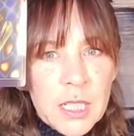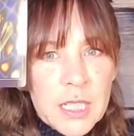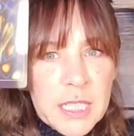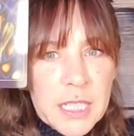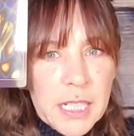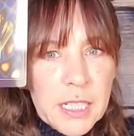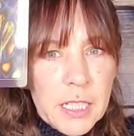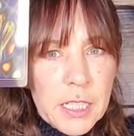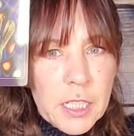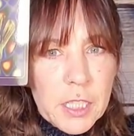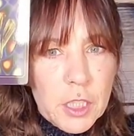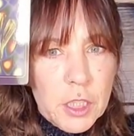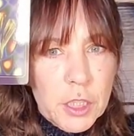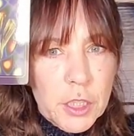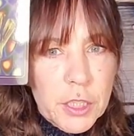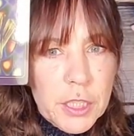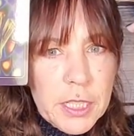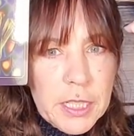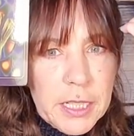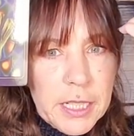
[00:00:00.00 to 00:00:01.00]
taking a
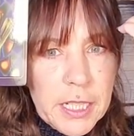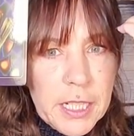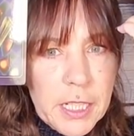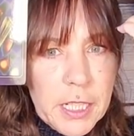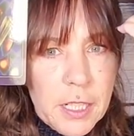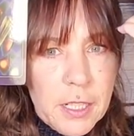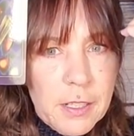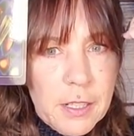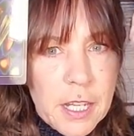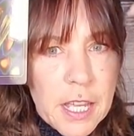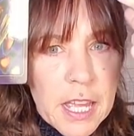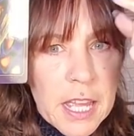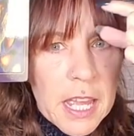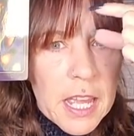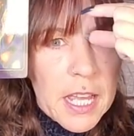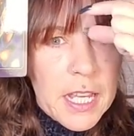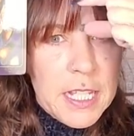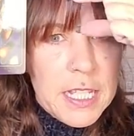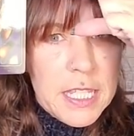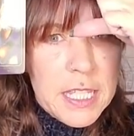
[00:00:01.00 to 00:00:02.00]
look in here
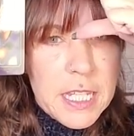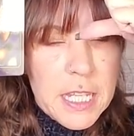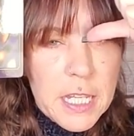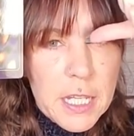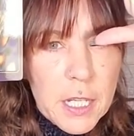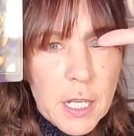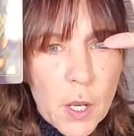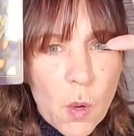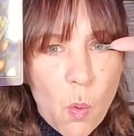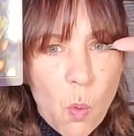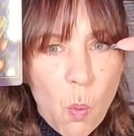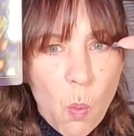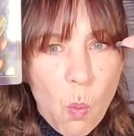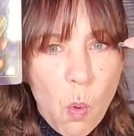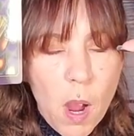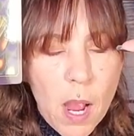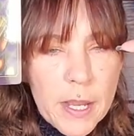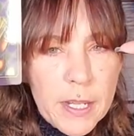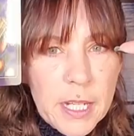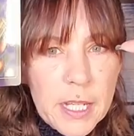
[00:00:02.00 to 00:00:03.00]
and seeing
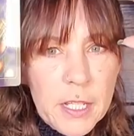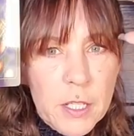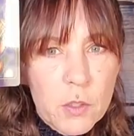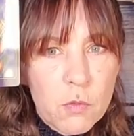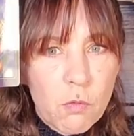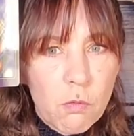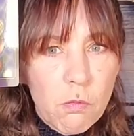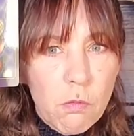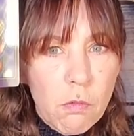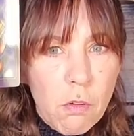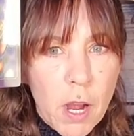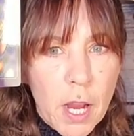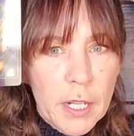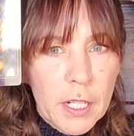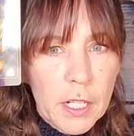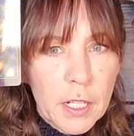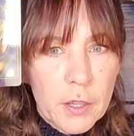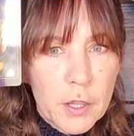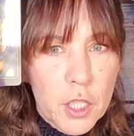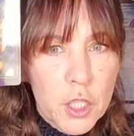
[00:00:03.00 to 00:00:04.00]
what is
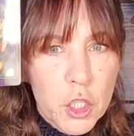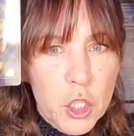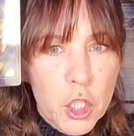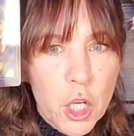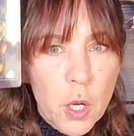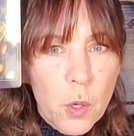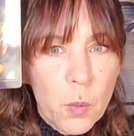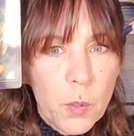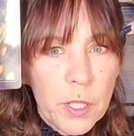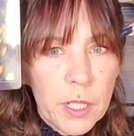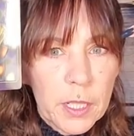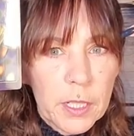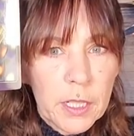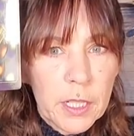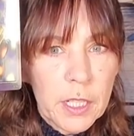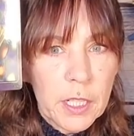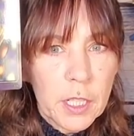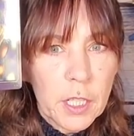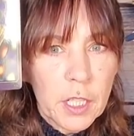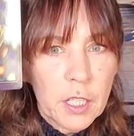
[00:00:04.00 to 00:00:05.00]
running the show in
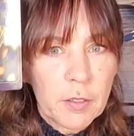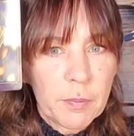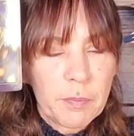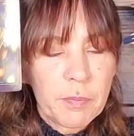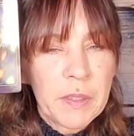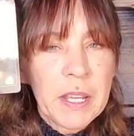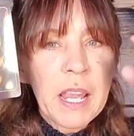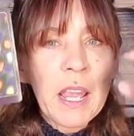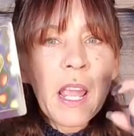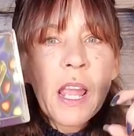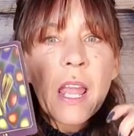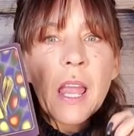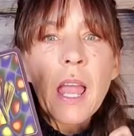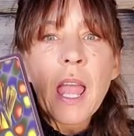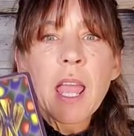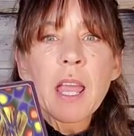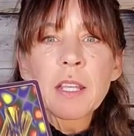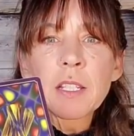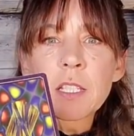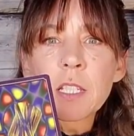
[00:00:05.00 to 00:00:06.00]
here.
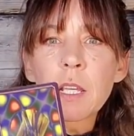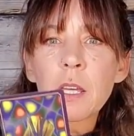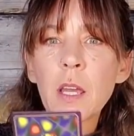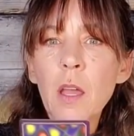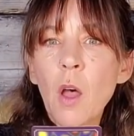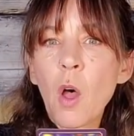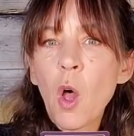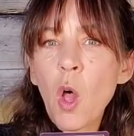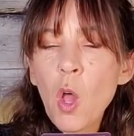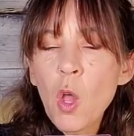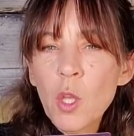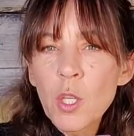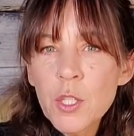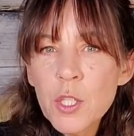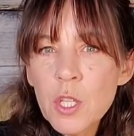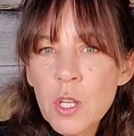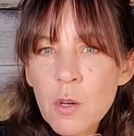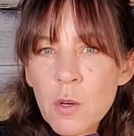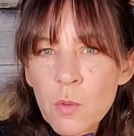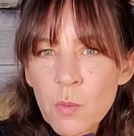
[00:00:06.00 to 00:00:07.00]
And
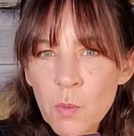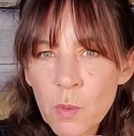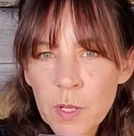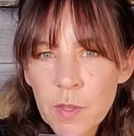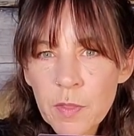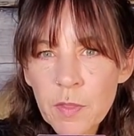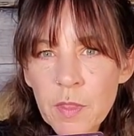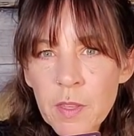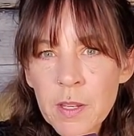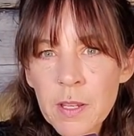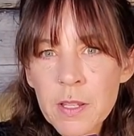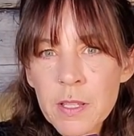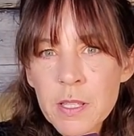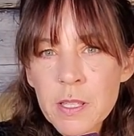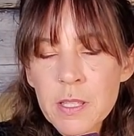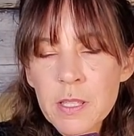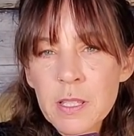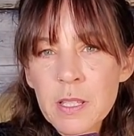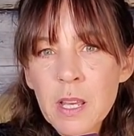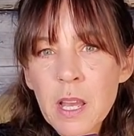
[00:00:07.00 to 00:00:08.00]
also with
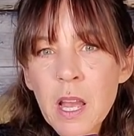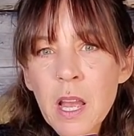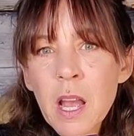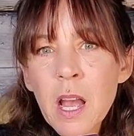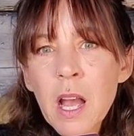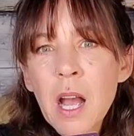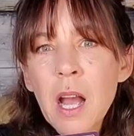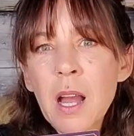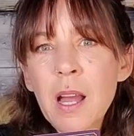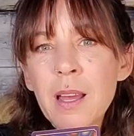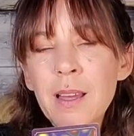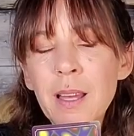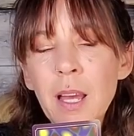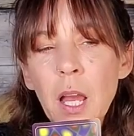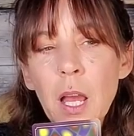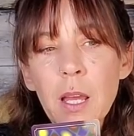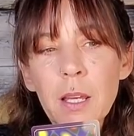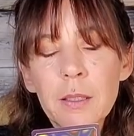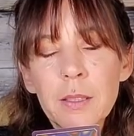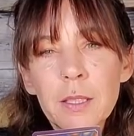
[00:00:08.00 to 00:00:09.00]
this,
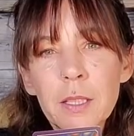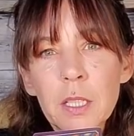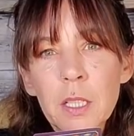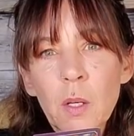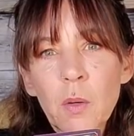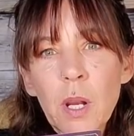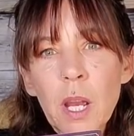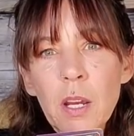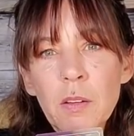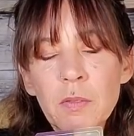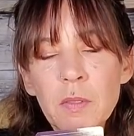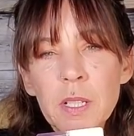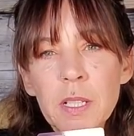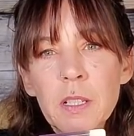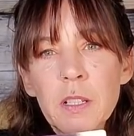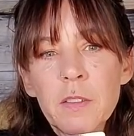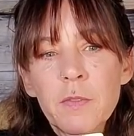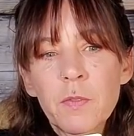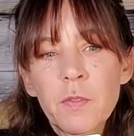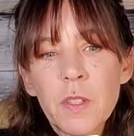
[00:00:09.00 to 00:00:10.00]
you know, I
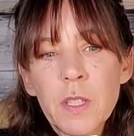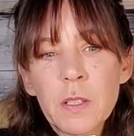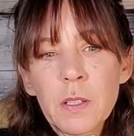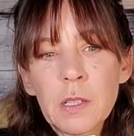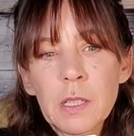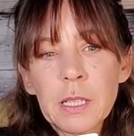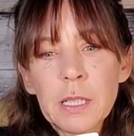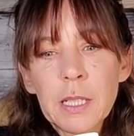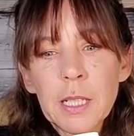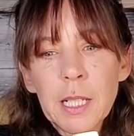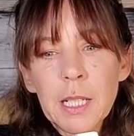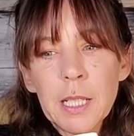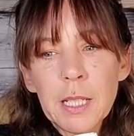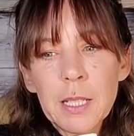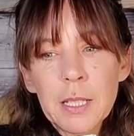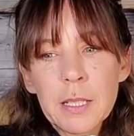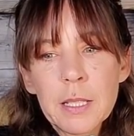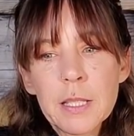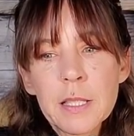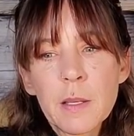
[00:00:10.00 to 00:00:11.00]
really feel it
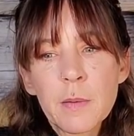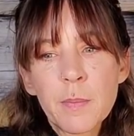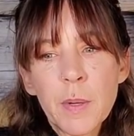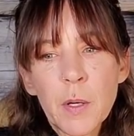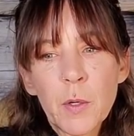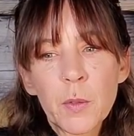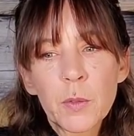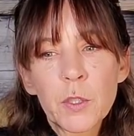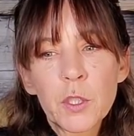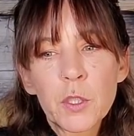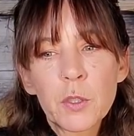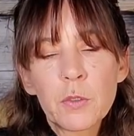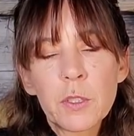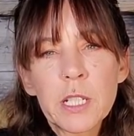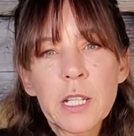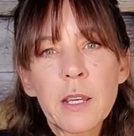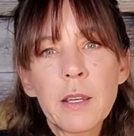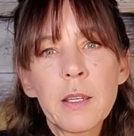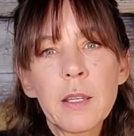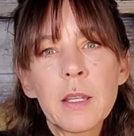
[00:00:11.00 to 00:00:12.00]
is about you
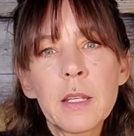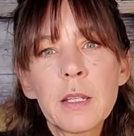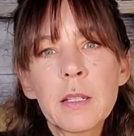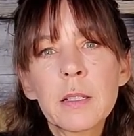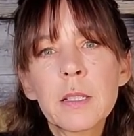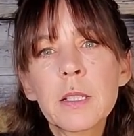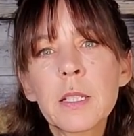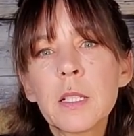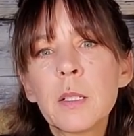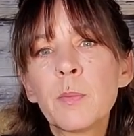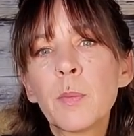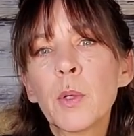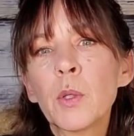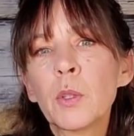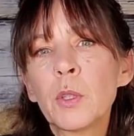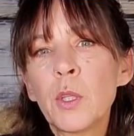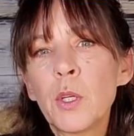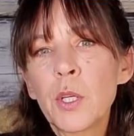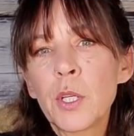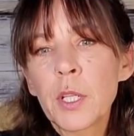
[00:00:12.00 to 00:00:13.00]
taking a deeper
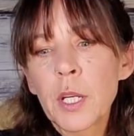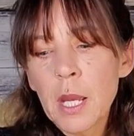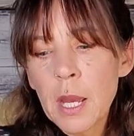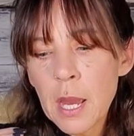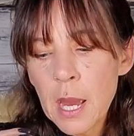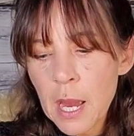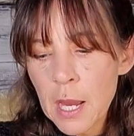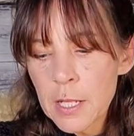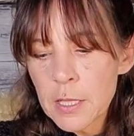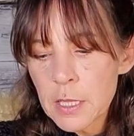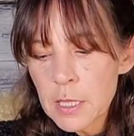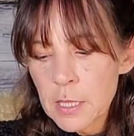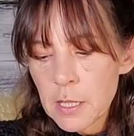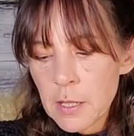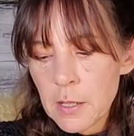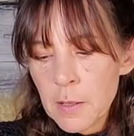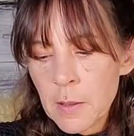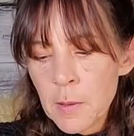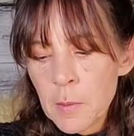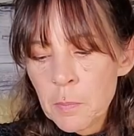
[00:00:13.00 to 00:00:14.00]
look at
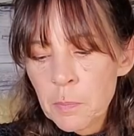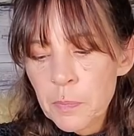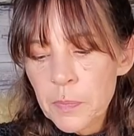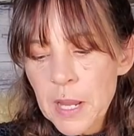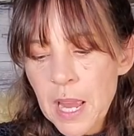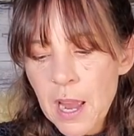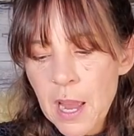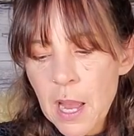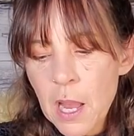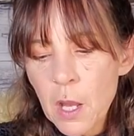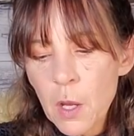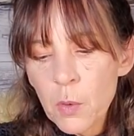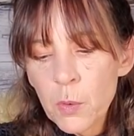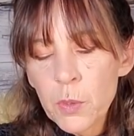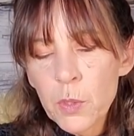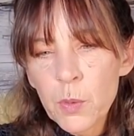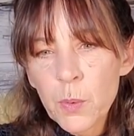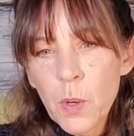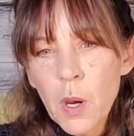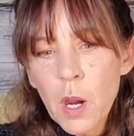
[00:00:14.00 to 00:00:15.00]
how
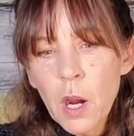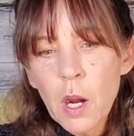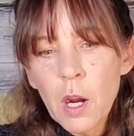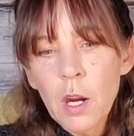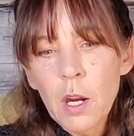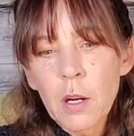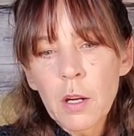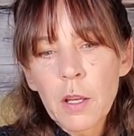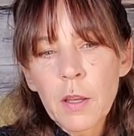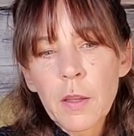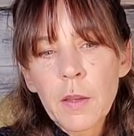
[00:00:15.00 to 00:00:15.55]
you are